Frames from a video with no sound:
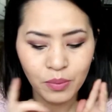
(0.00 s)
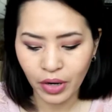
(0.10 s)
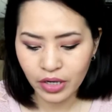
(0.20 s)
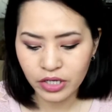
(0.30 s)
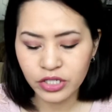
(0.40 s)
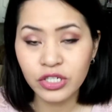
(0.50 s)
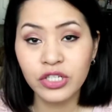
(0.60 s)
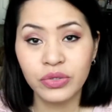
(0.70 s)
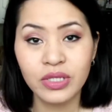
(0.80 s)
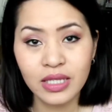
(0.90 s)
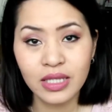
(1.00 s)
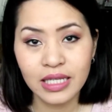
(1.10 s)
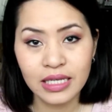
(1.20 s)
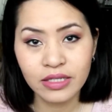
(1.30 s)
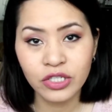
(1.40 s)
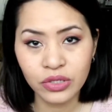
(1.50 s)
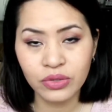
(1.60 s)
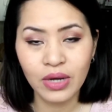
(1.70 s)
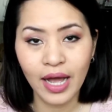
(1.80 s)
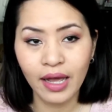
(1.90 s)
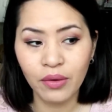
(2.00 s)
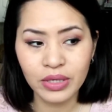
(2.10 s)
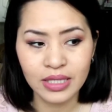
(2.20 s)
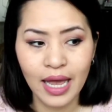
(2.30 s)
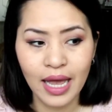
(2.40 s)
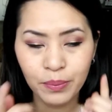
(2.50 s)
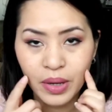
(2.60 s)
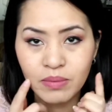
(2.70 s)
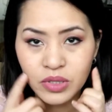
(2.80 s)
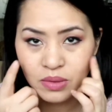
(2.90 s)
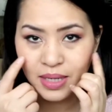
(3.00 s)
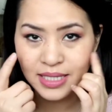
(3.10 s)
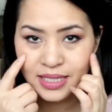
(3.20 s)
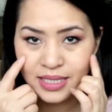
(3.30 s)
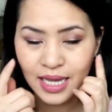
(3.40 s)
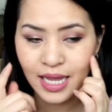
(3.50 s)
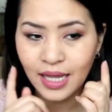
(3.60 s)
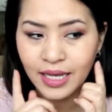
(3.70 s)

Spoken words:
prior to using these two, I always had bumps on my skin.